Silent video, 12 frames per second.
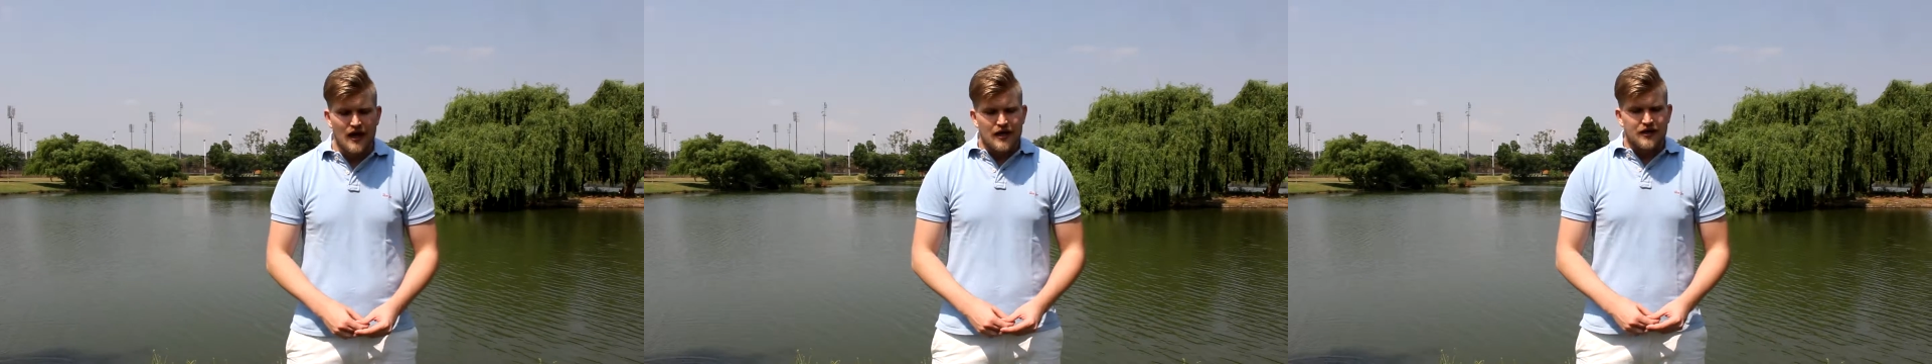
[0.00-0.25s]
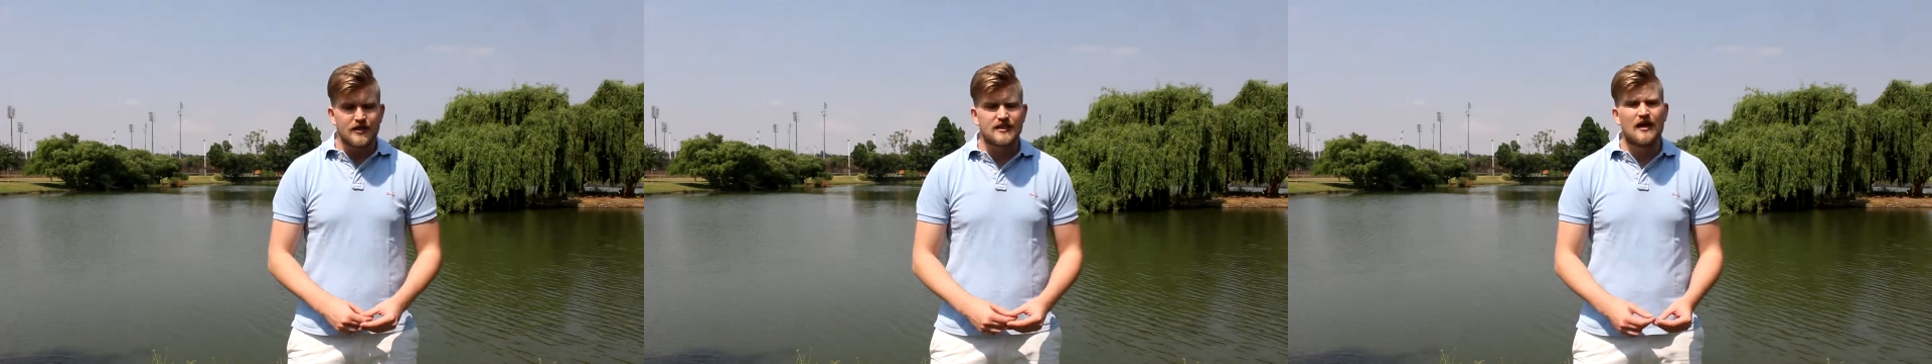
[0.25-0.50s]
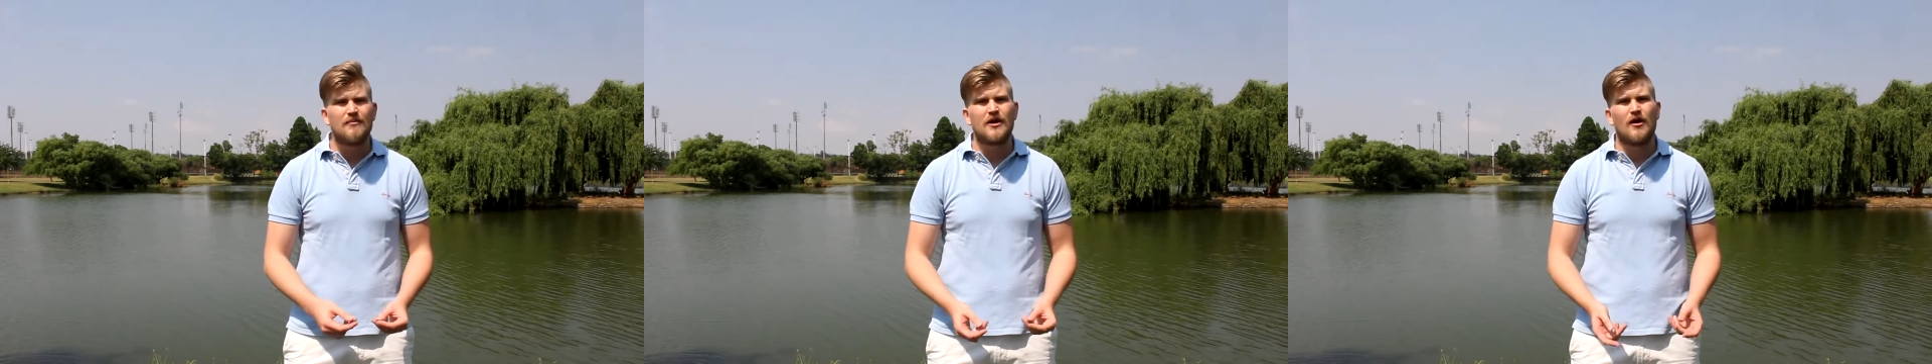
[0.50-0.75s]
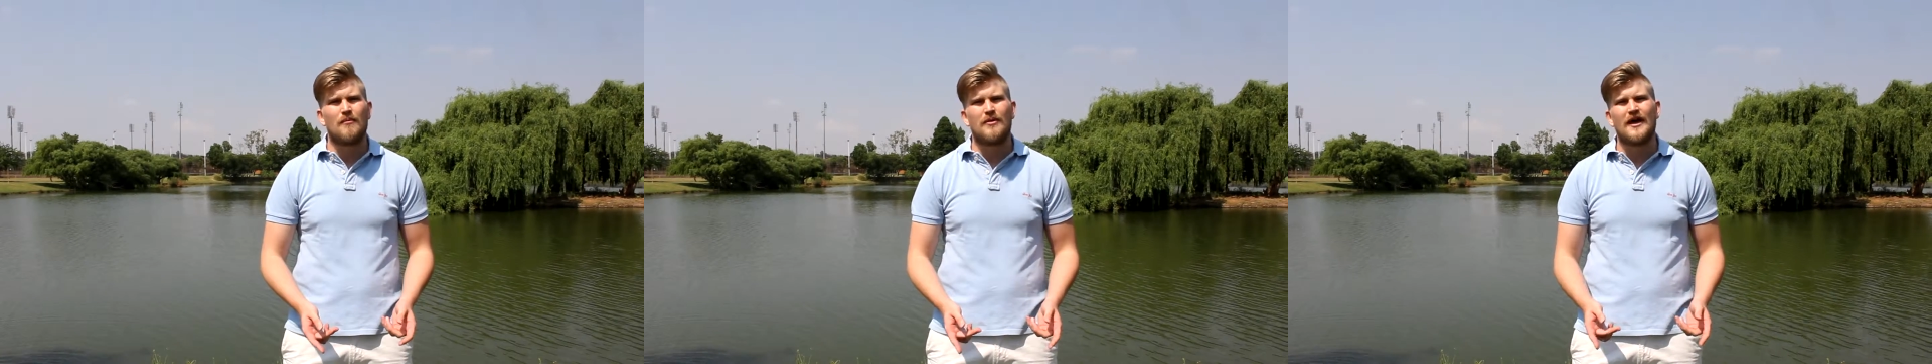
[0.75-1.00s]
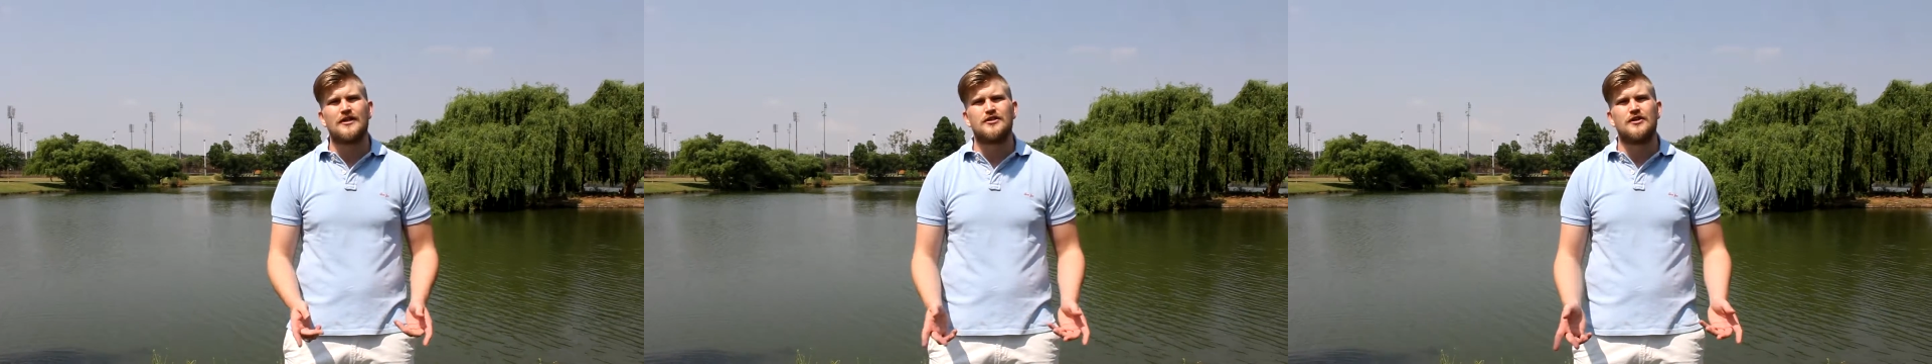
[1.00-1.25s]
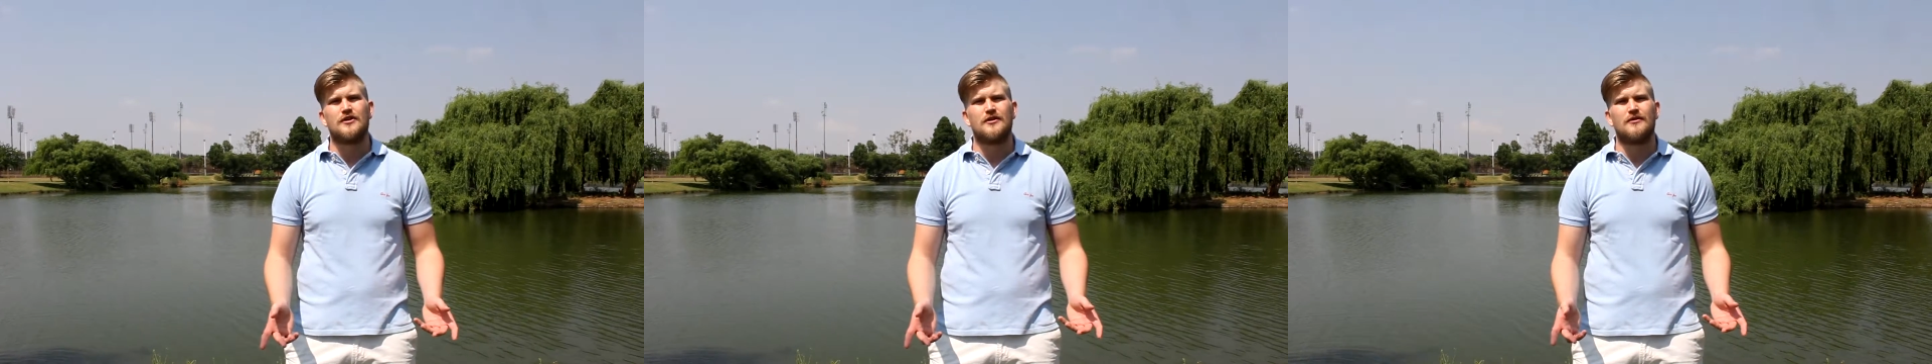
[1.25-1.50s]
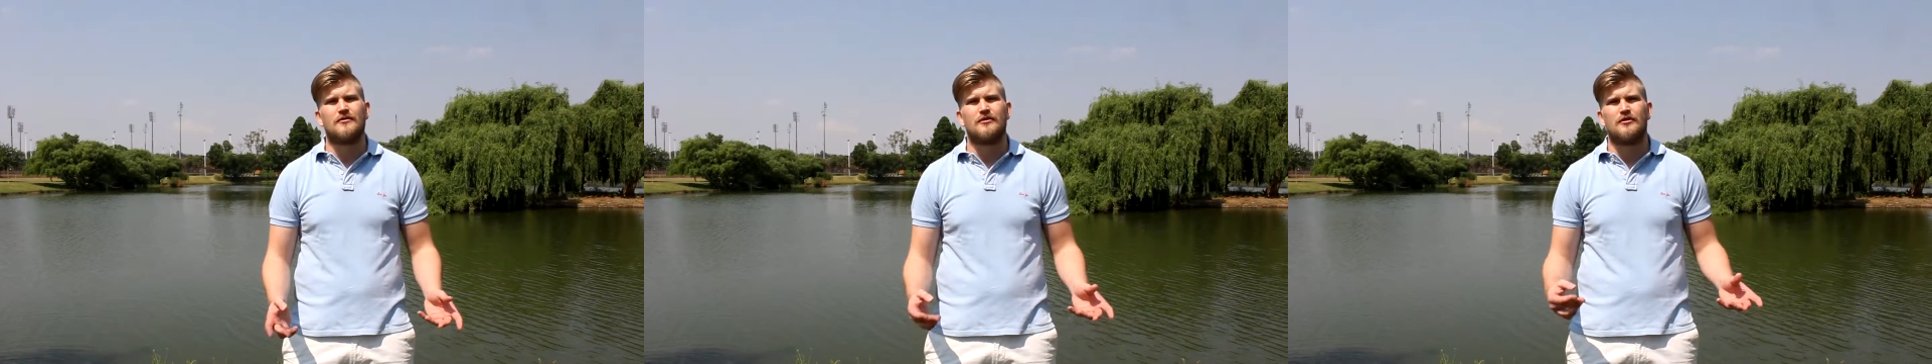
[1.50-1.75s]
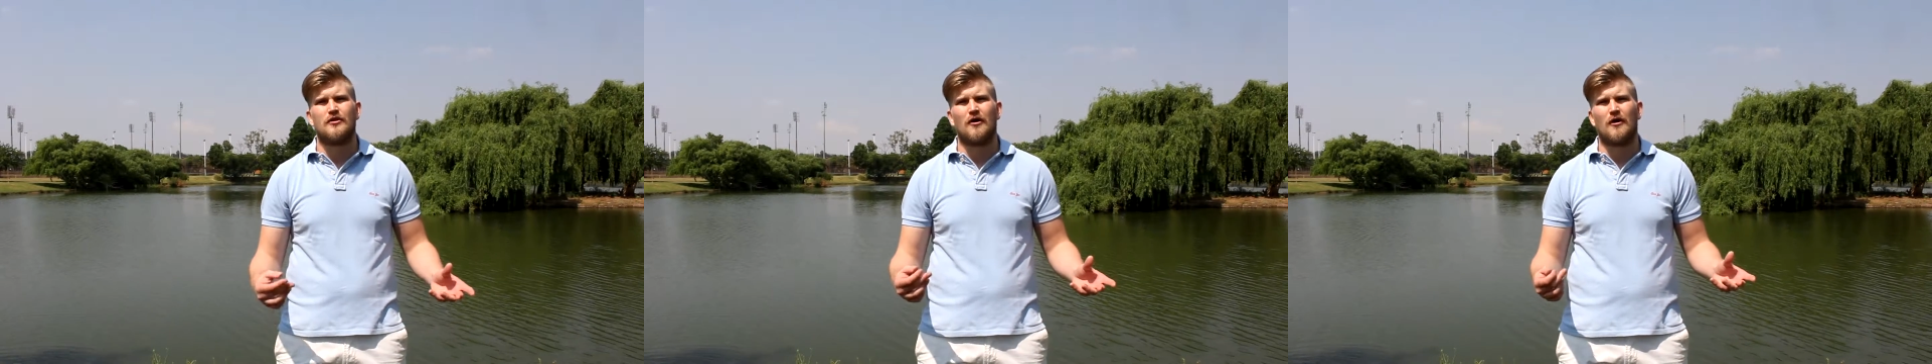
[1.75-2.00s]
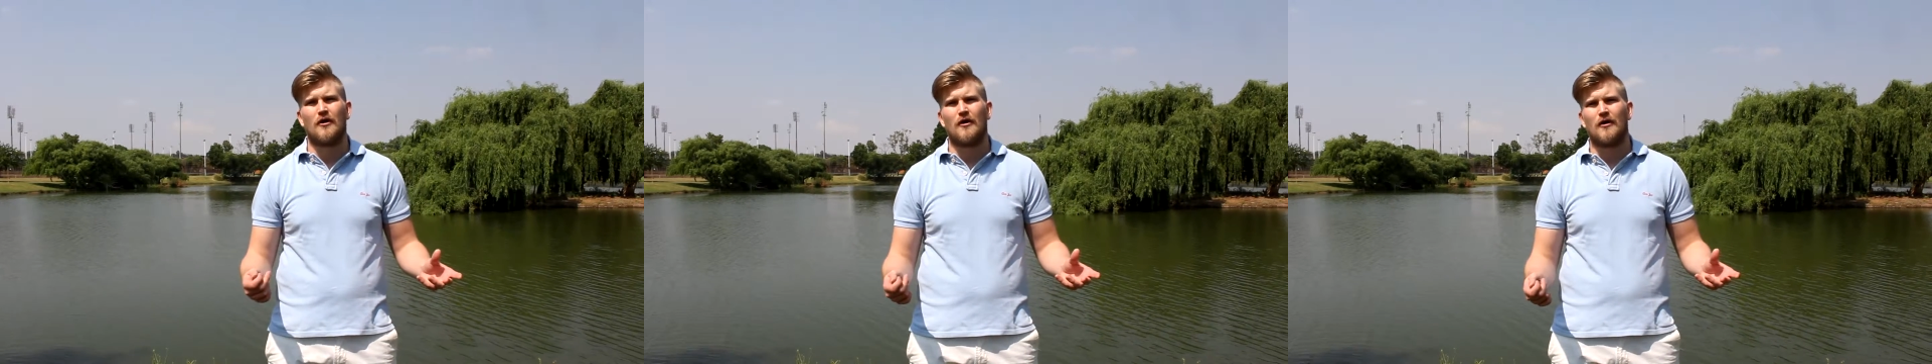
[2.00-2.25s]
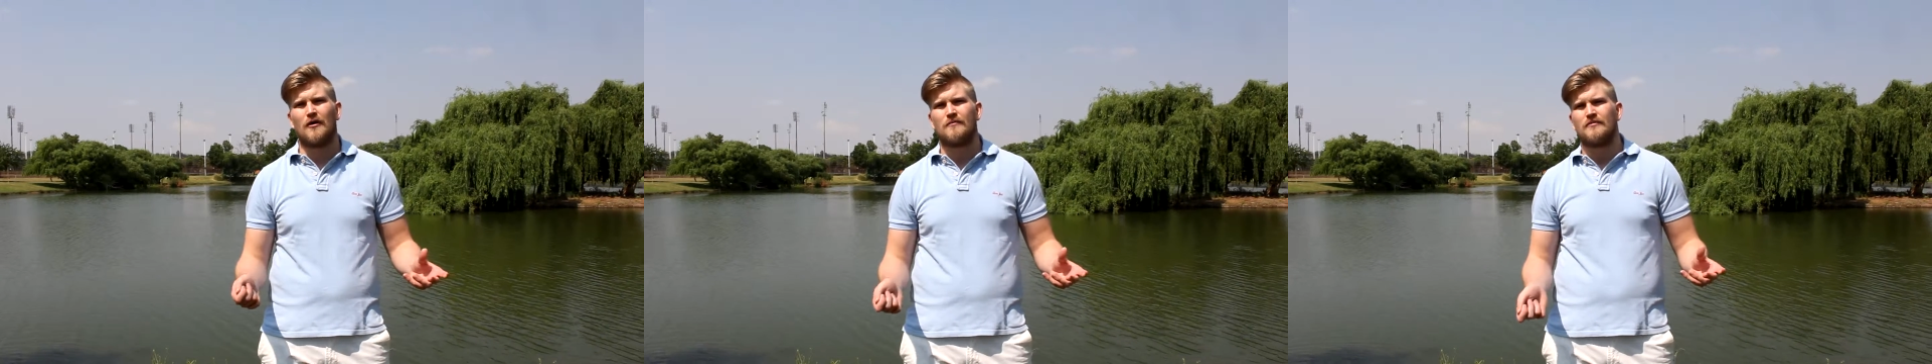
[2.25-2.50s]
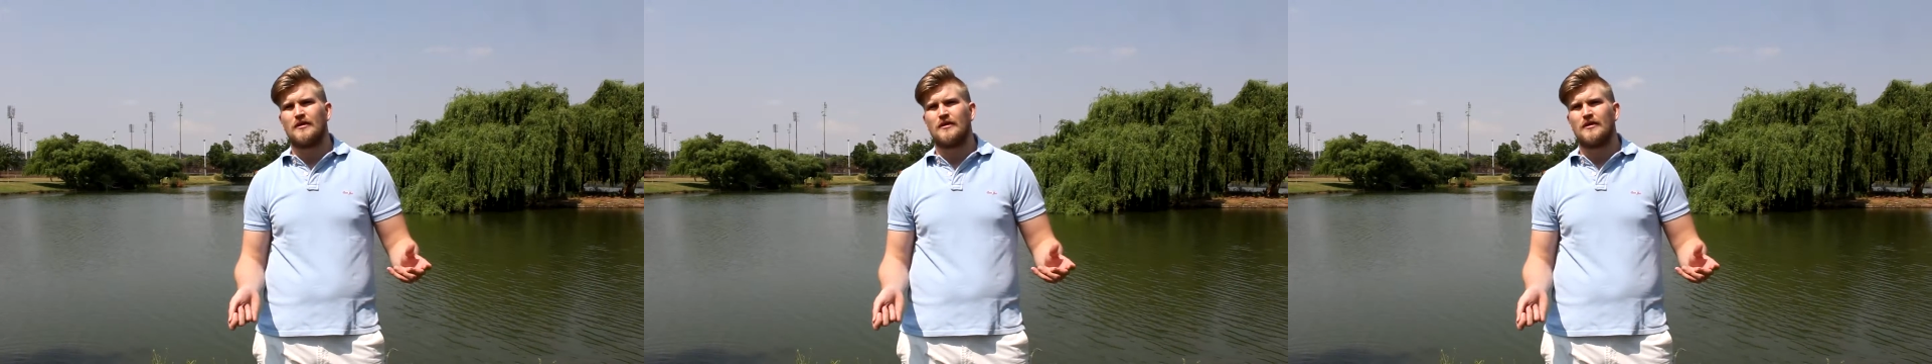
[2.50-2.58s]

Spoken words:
This can be compared to your